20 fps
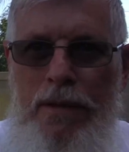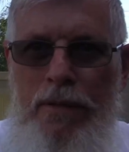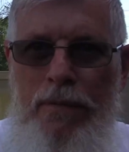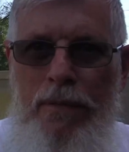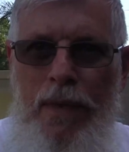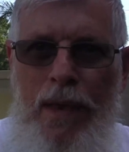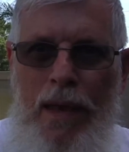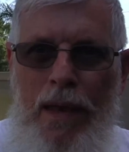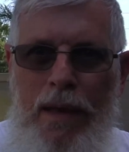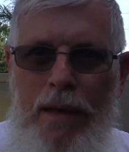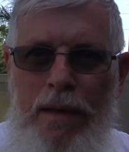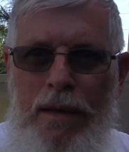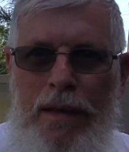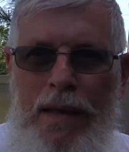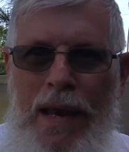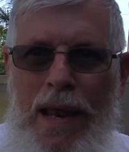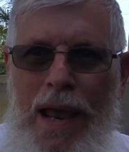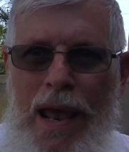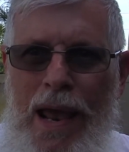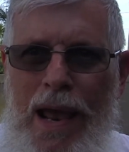if that,
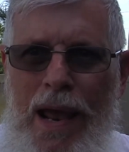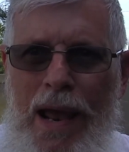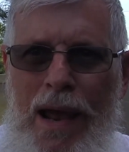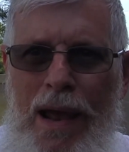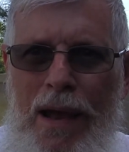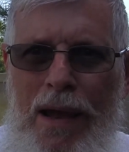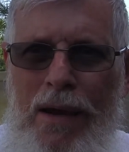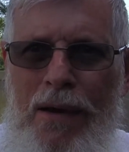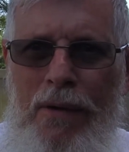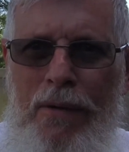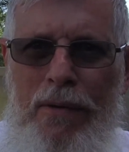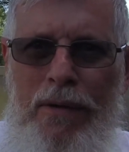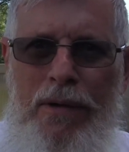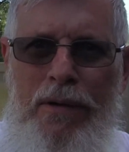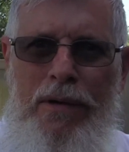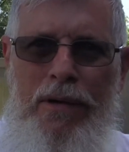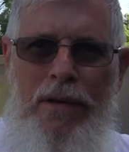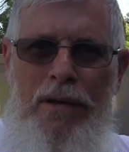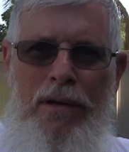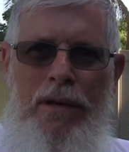now, there
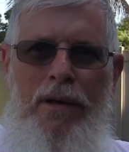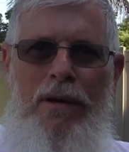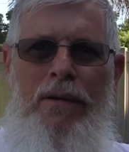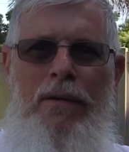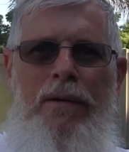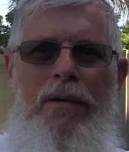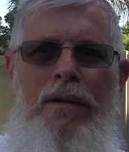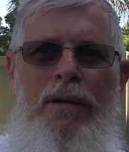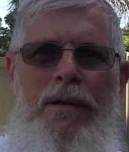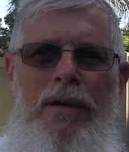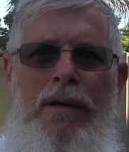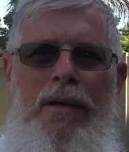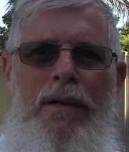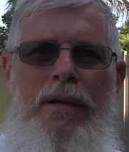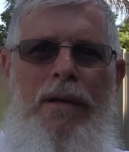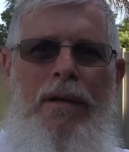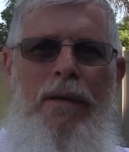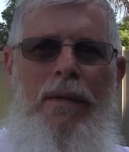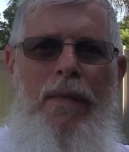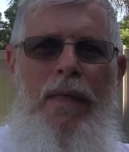you go.
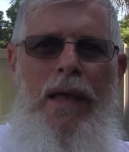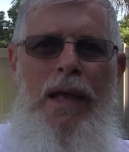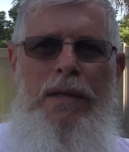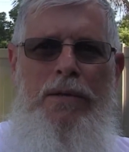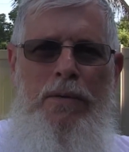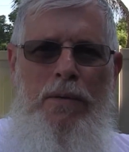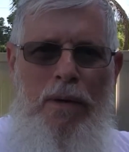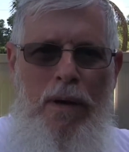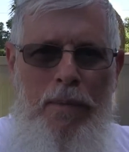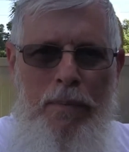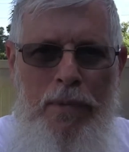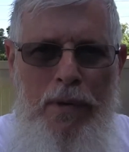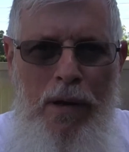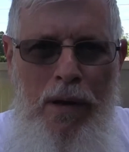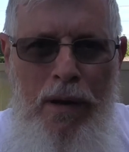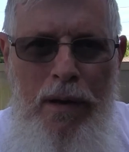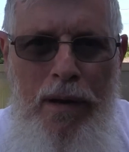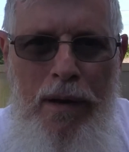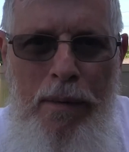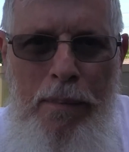That's what I'm
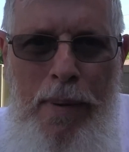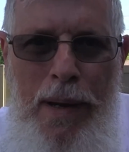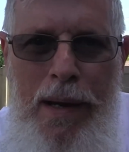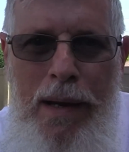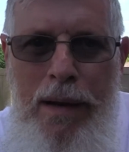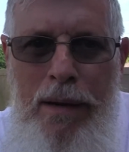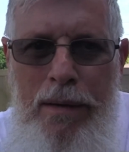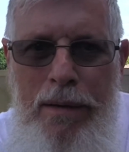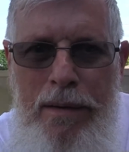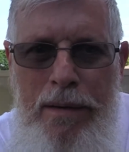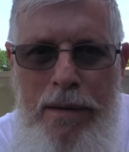talking about.